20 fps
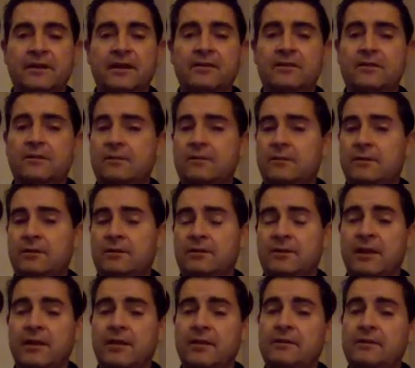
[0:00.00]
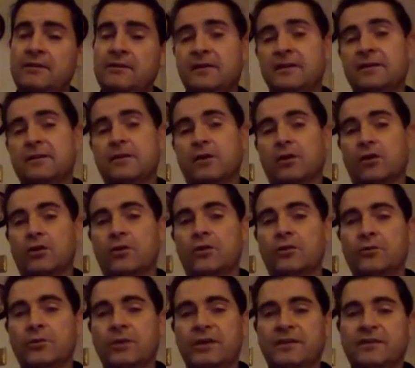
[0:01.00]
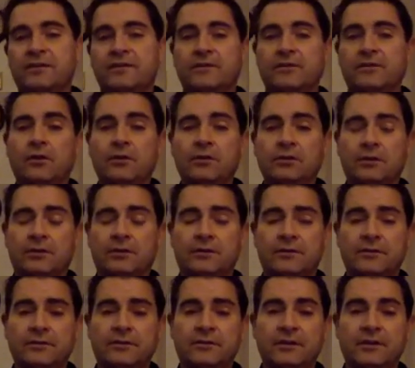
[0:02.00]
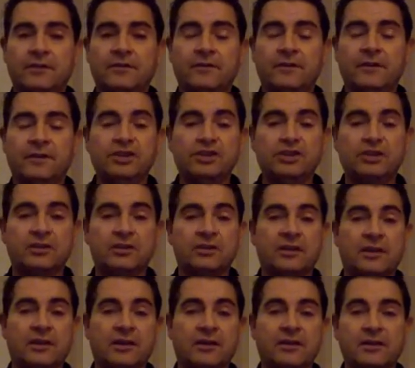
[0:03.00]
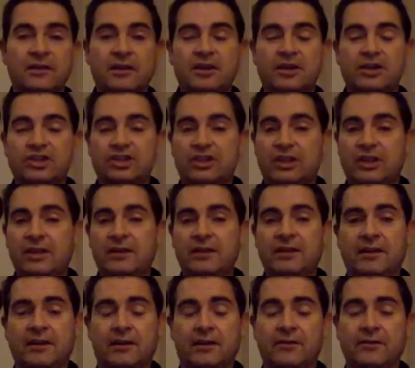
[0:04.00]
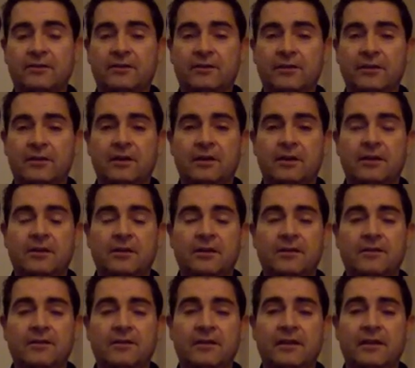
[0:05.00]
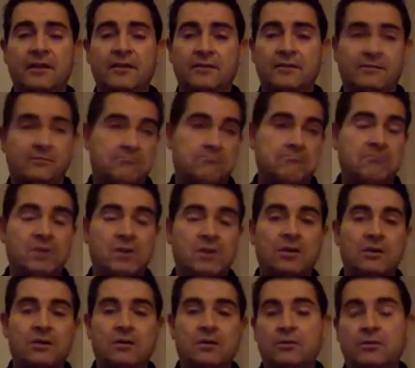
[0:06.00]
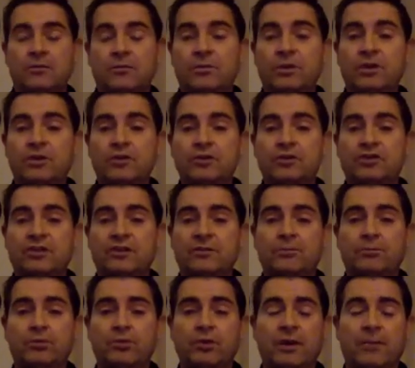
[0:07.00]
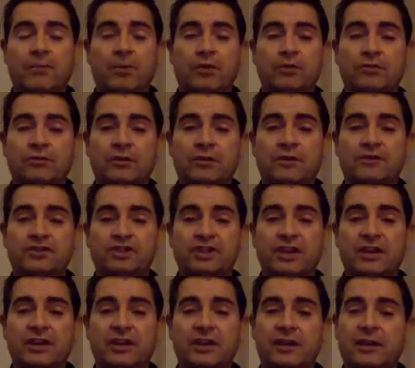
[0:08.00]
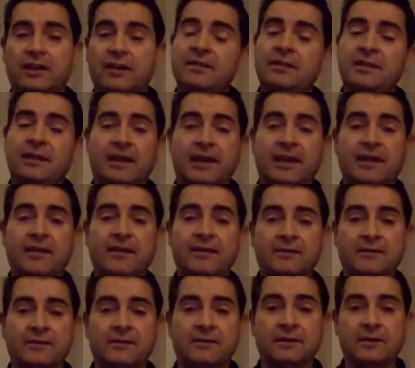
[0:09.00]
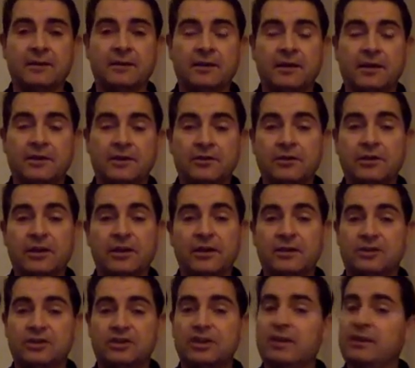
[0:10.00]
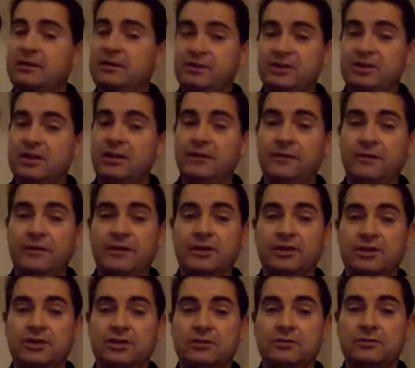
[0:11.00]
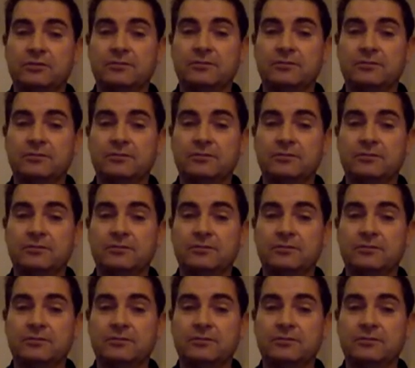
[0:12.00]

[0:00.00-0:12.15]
That rather than take it all the way to Scotland and finish it in a sherry cask, that says, we could just put a bottle of sherry in the cask and you'll get your sherry finish.